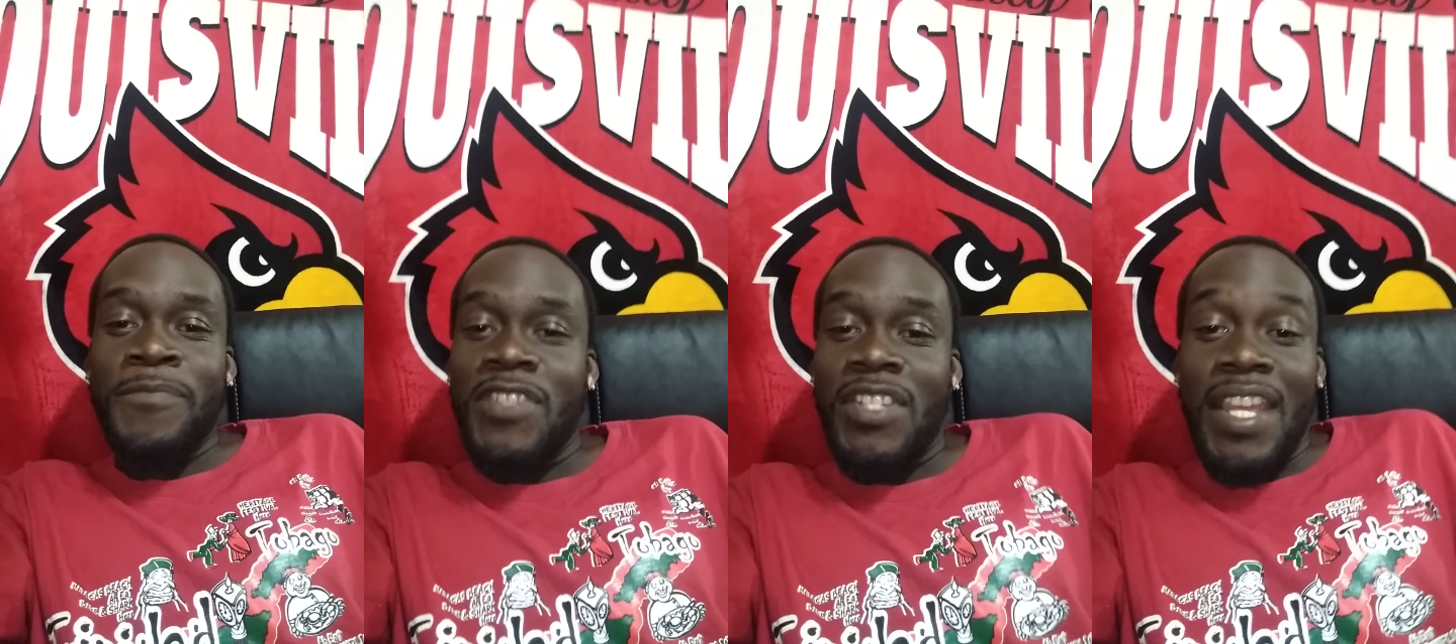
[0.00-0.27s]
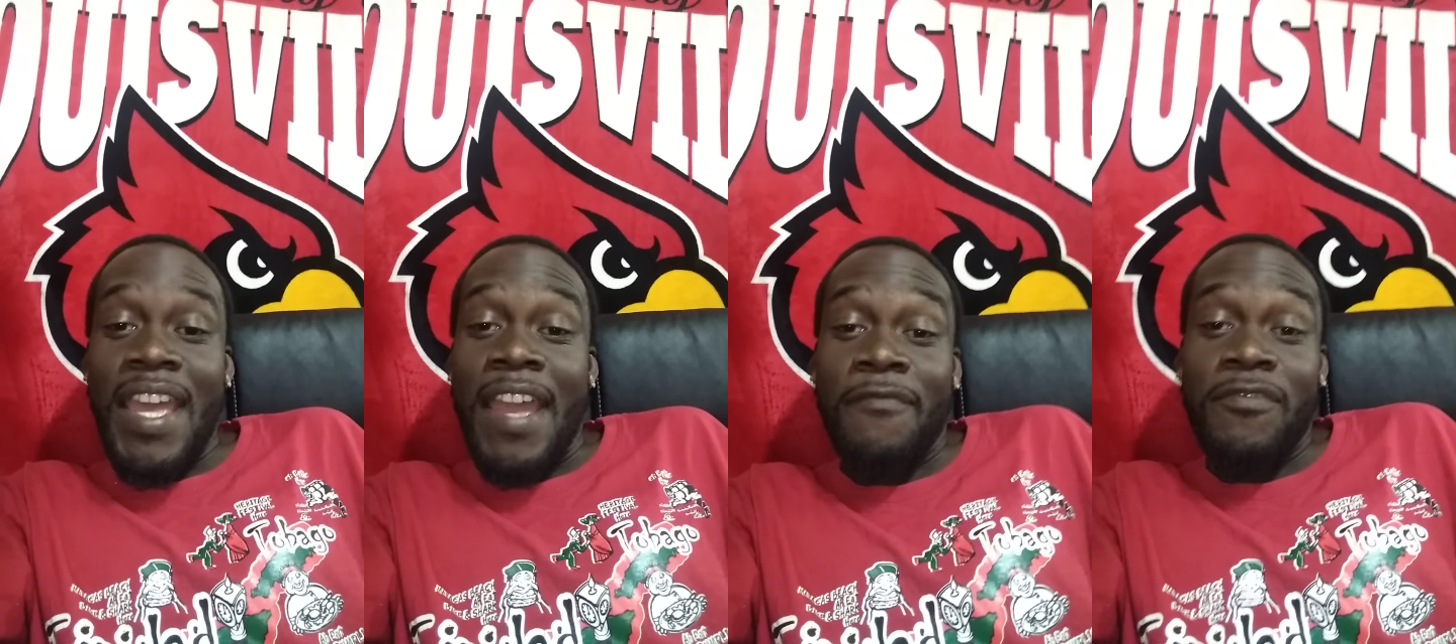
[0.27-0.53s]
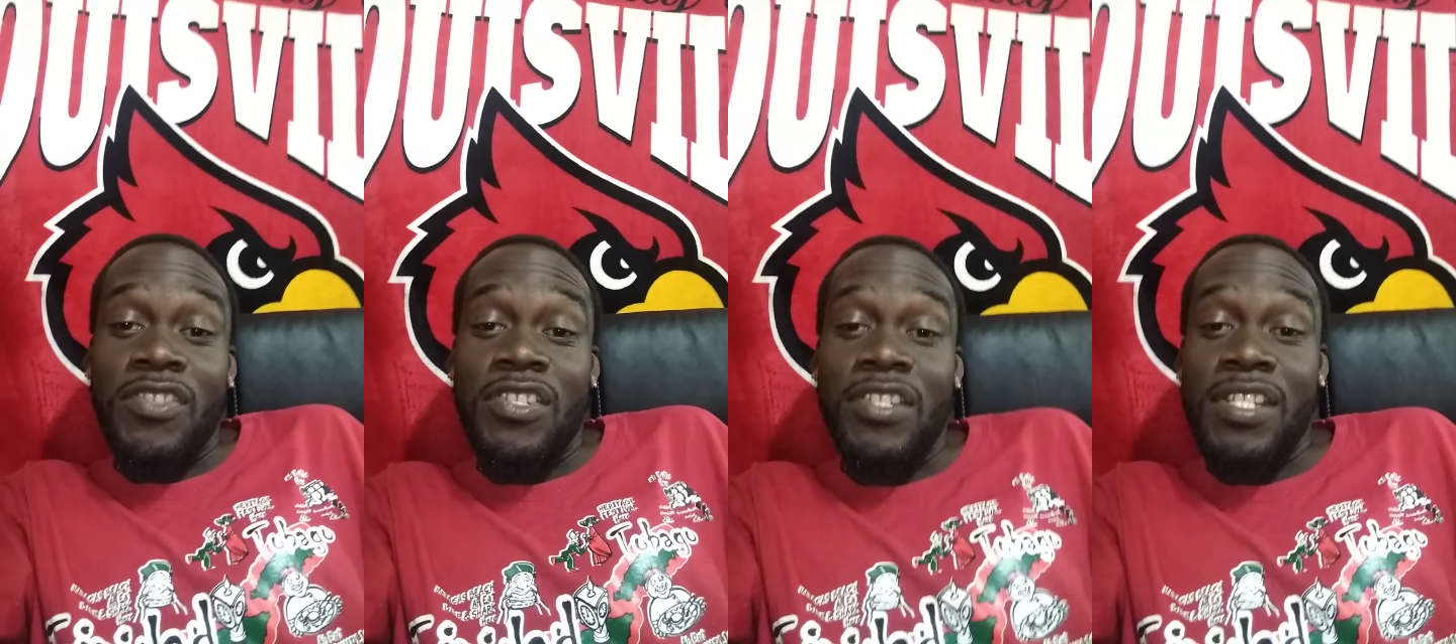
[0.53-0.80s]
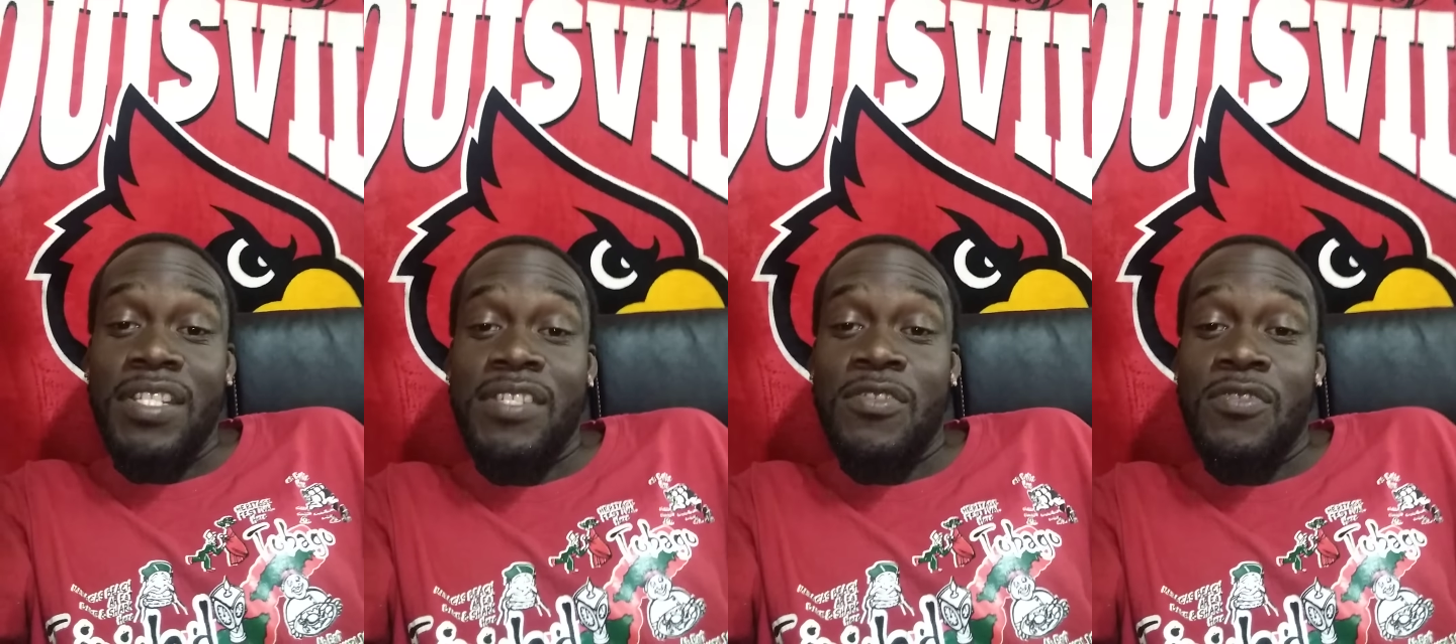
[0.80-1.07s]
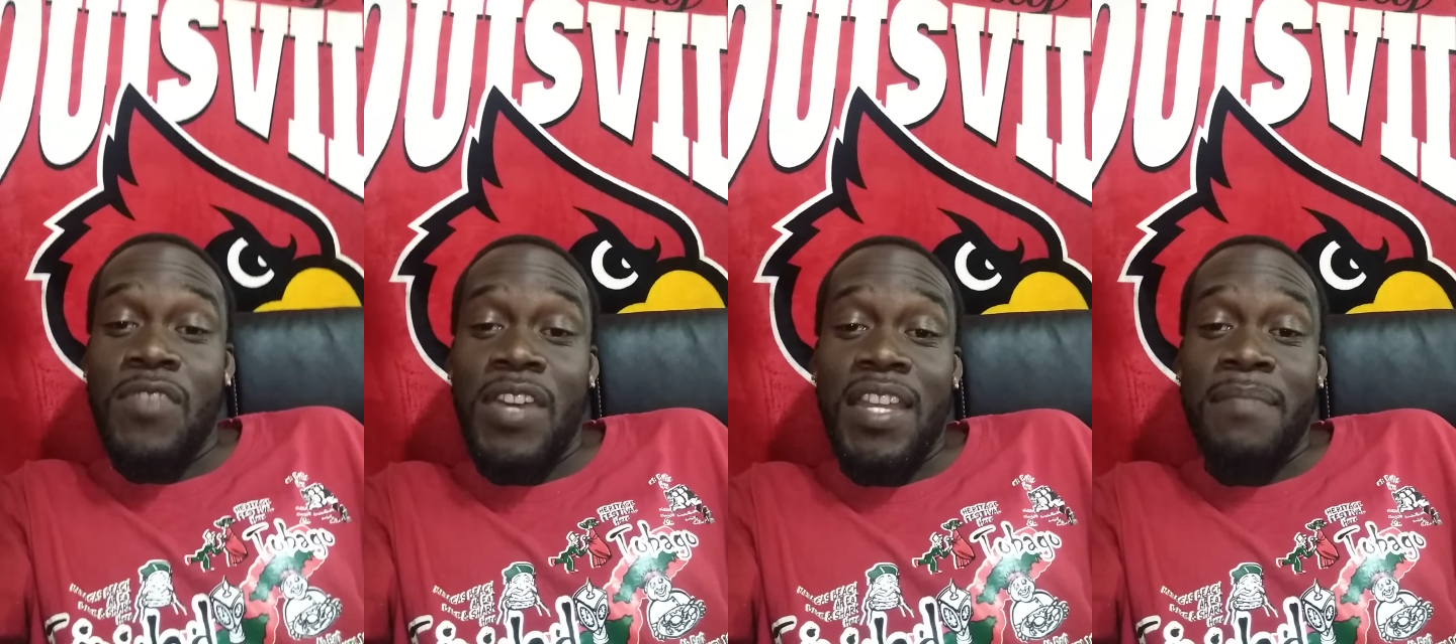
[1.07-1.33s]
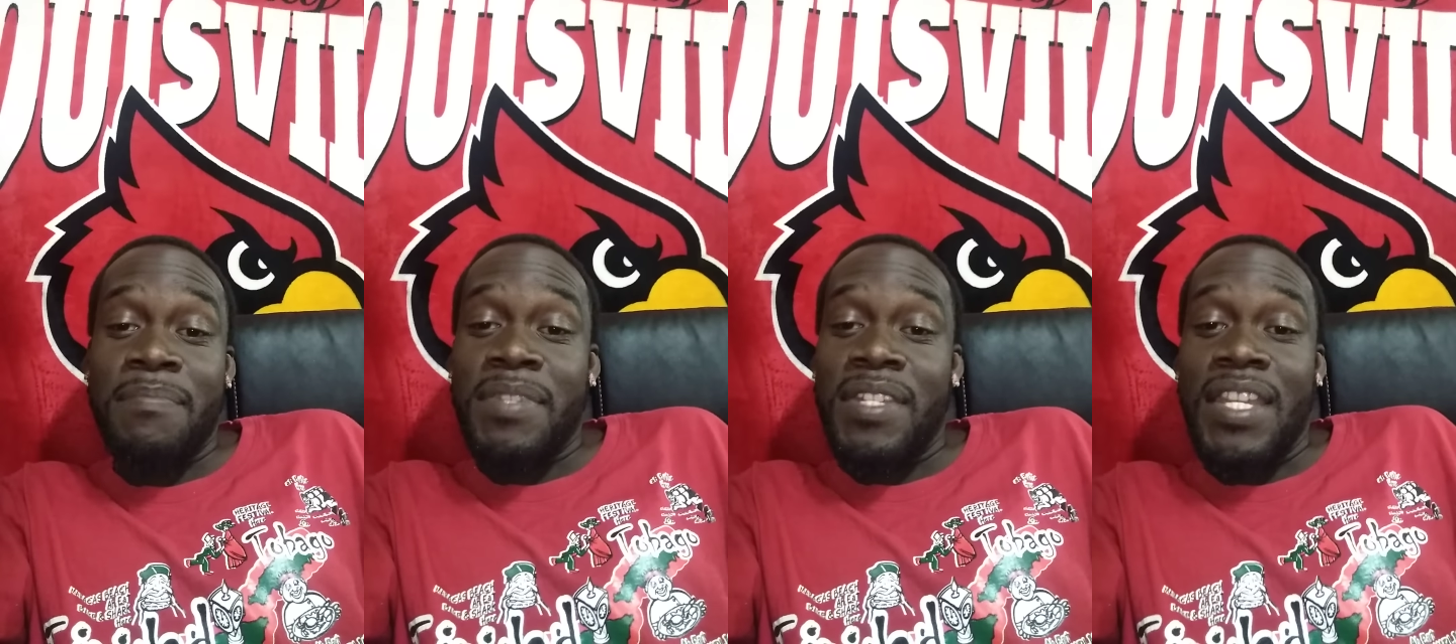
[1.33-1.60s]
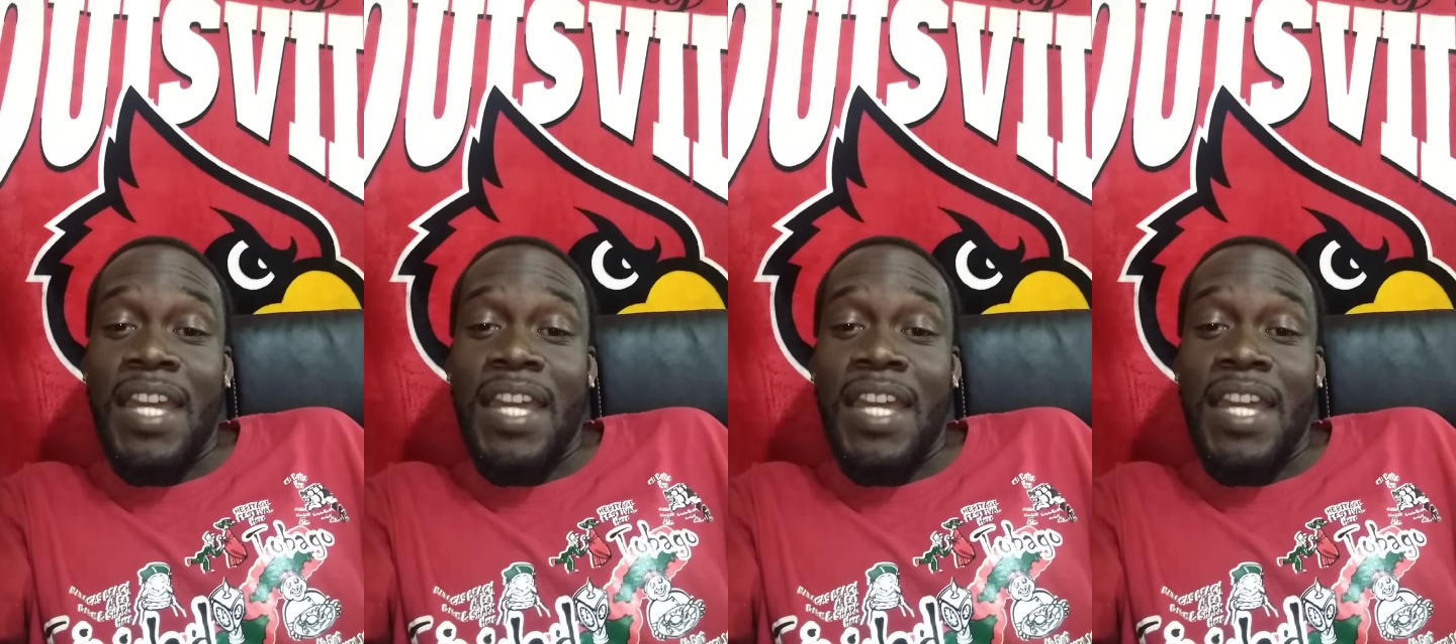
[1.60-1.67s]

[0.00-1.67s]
to the average hood dude. AB